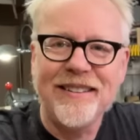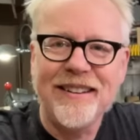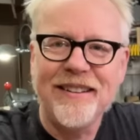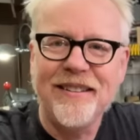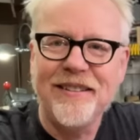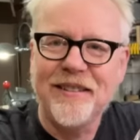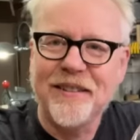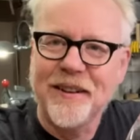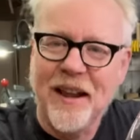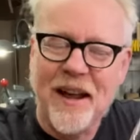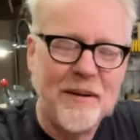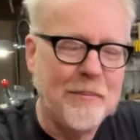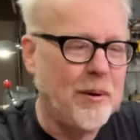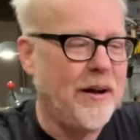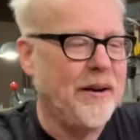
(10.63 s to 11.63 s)
is a
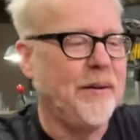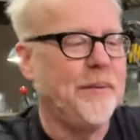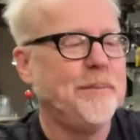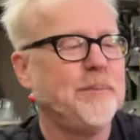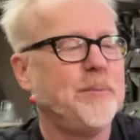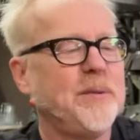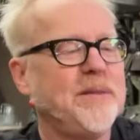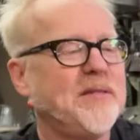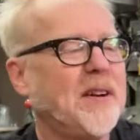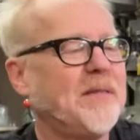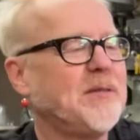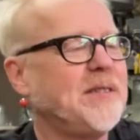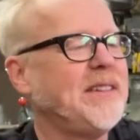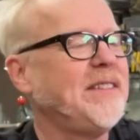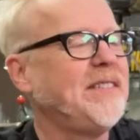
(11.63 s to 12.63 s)
Klein bottle. We've
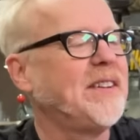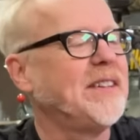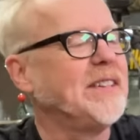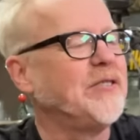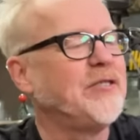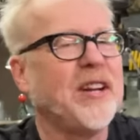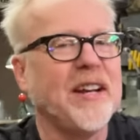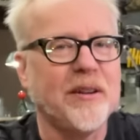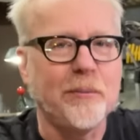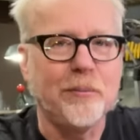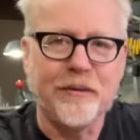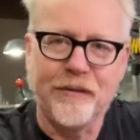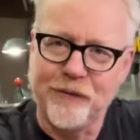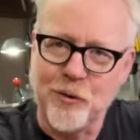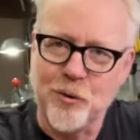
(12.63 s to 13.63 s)
covered these on the channel
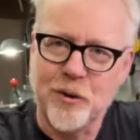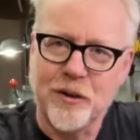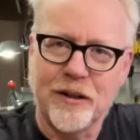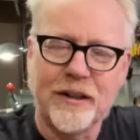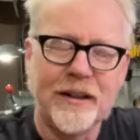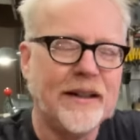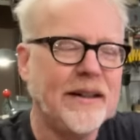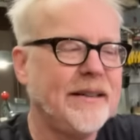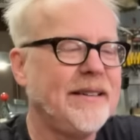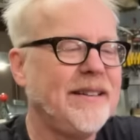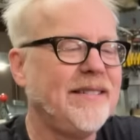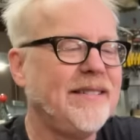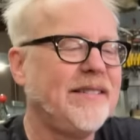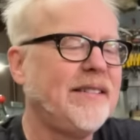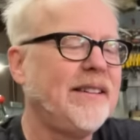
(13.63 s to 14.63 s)
before. Uh,
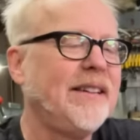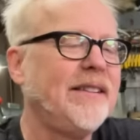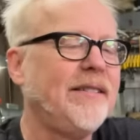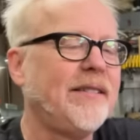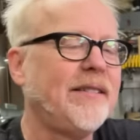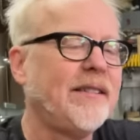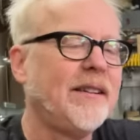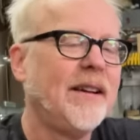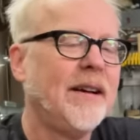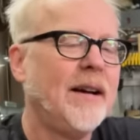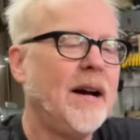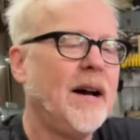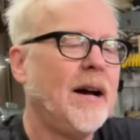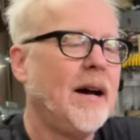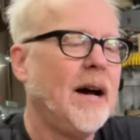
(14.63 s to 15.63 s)
this is
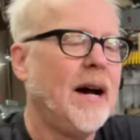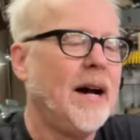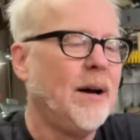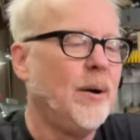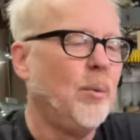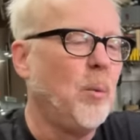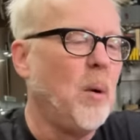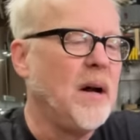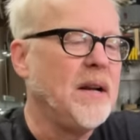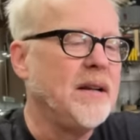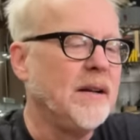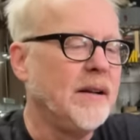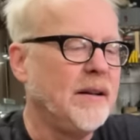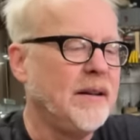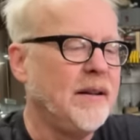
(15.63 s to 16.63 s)
uh,
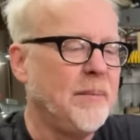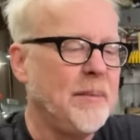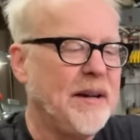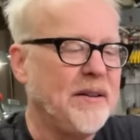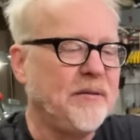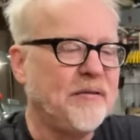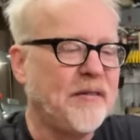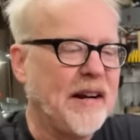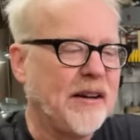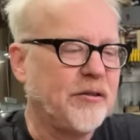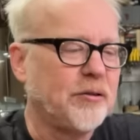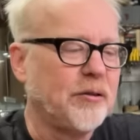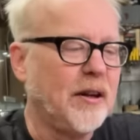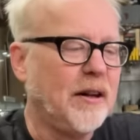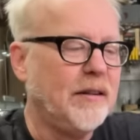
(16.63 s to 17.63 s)
one in the
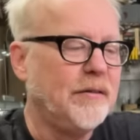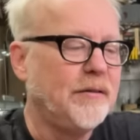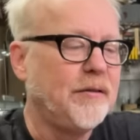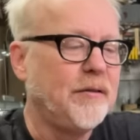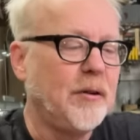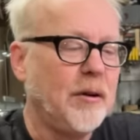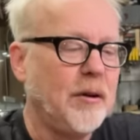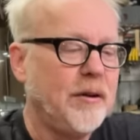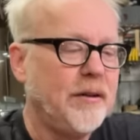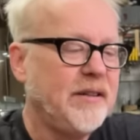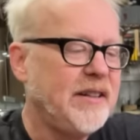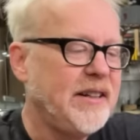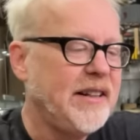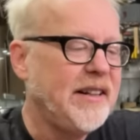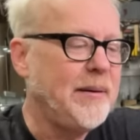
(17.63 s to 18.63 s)
manufacture of
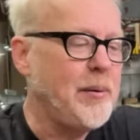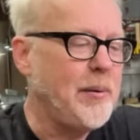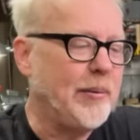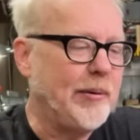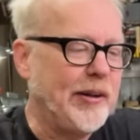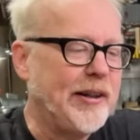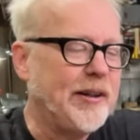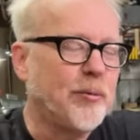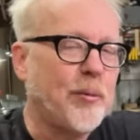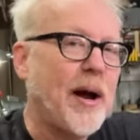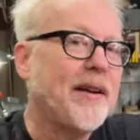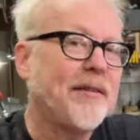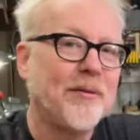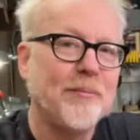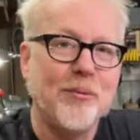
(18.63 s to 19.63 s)
the inimitable,
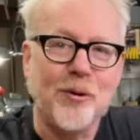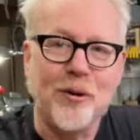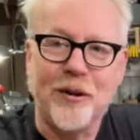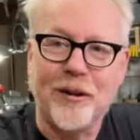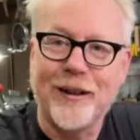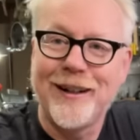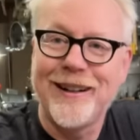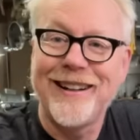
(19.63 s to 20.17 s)
irascible,